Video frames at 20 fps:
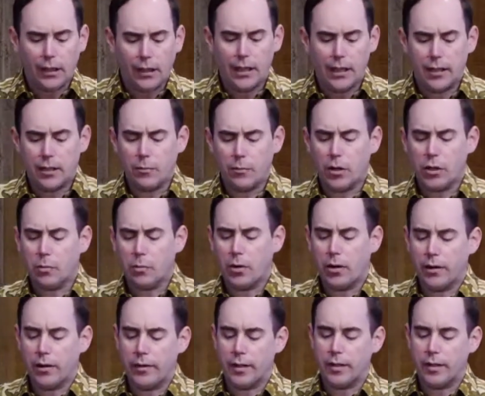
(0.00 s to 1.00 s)
and as much a
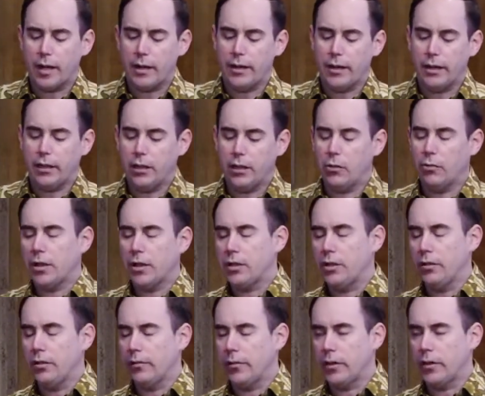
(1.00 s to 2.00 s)
part of attending a U.S.
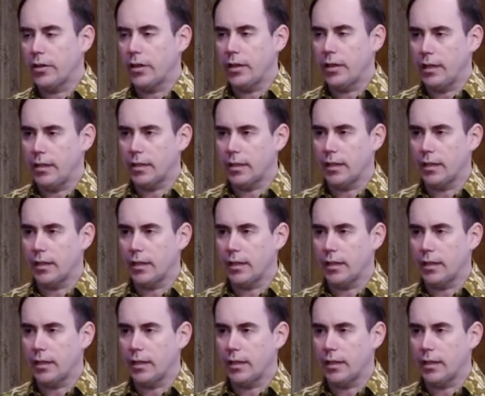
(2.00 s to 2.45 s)
universities